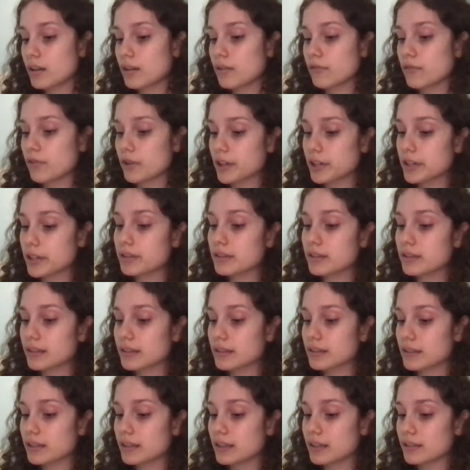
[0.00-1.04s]
40 to
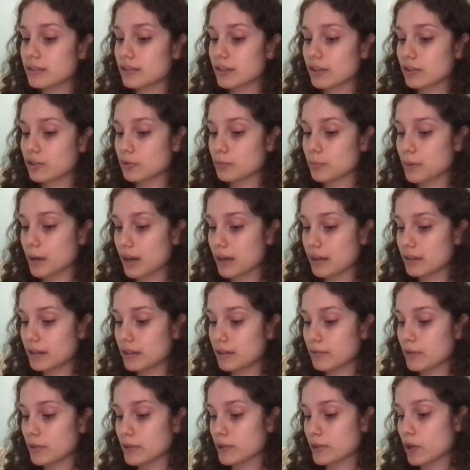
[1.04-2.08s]
60 is not too bad.
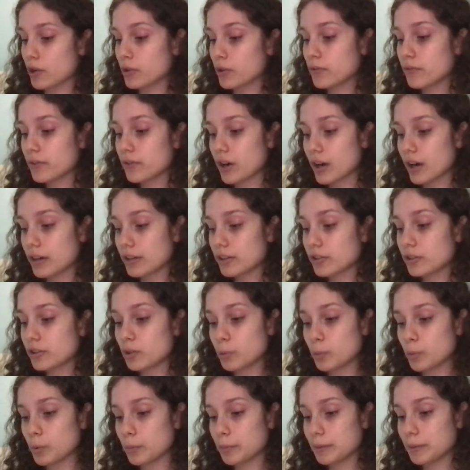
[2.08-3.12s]
If that's all you've got, you
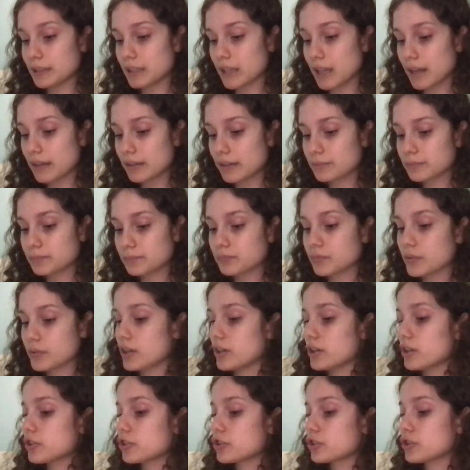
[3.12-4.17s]
will be glad.
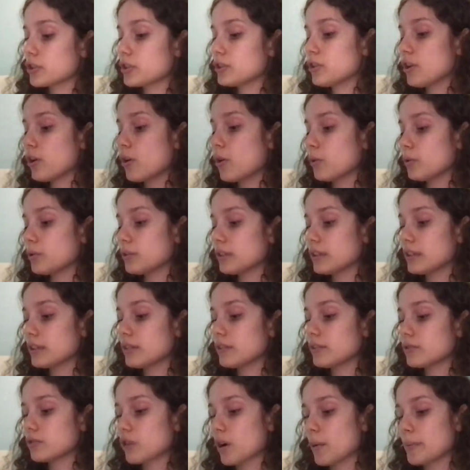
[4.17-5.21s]
Should the whole thing
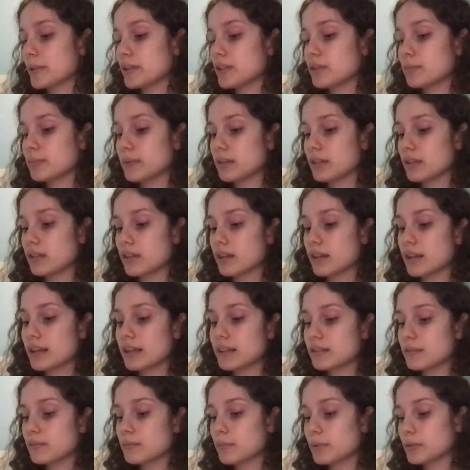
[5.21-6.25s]
drop its speed,
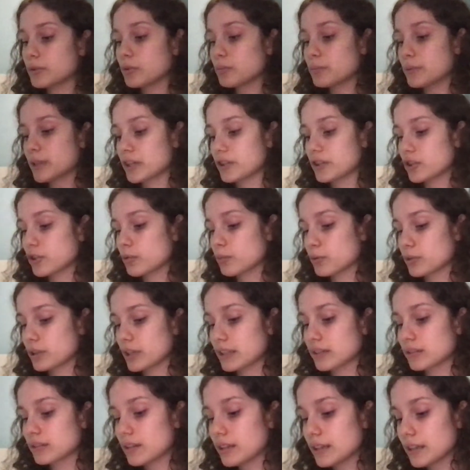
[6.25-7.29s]
His and bundle branches will
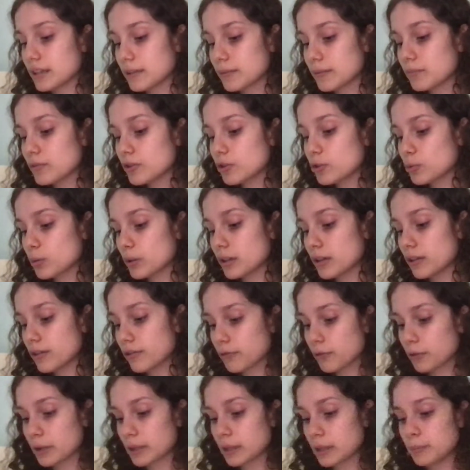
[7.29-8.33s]
take the lead, 20 to
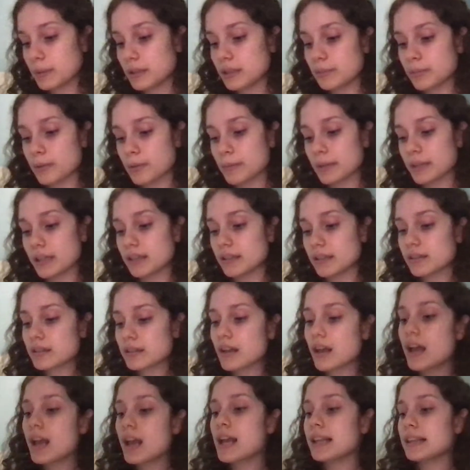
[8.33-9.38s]
40 beats per minute.
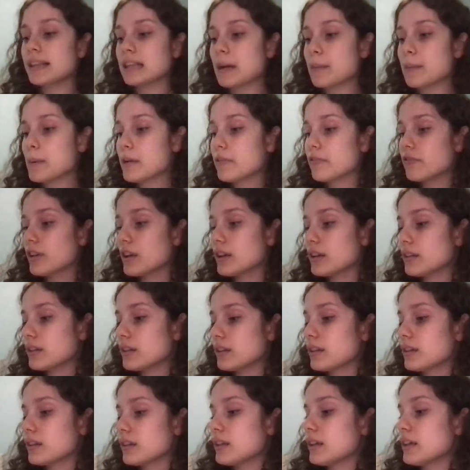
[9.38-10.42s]
That, my friend,
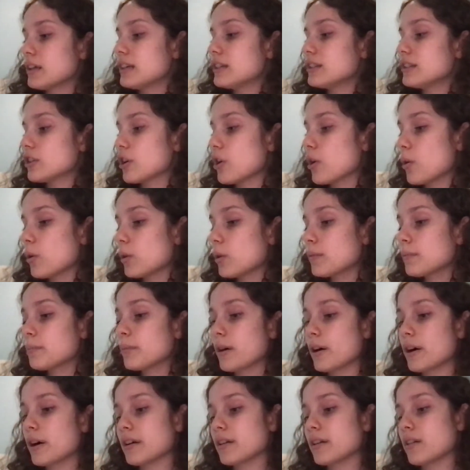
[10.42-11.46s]
is the whole and
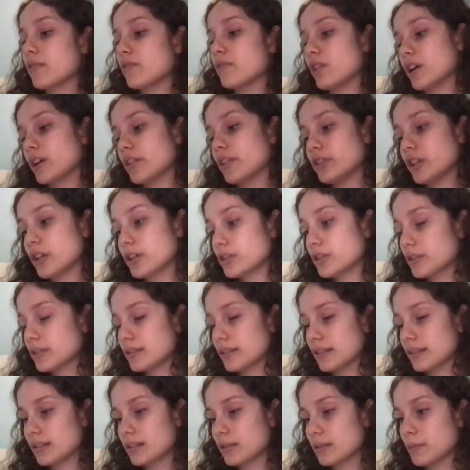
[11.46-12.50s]
part of the conduction
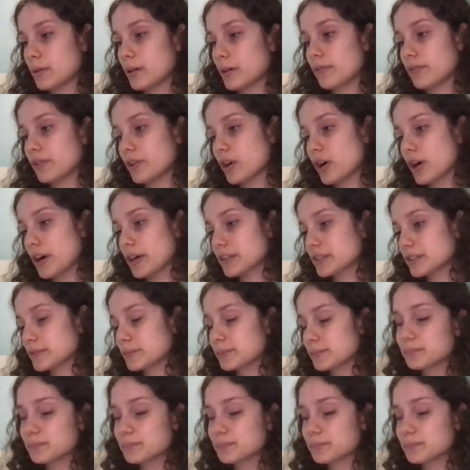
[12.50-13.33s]
system of your heart.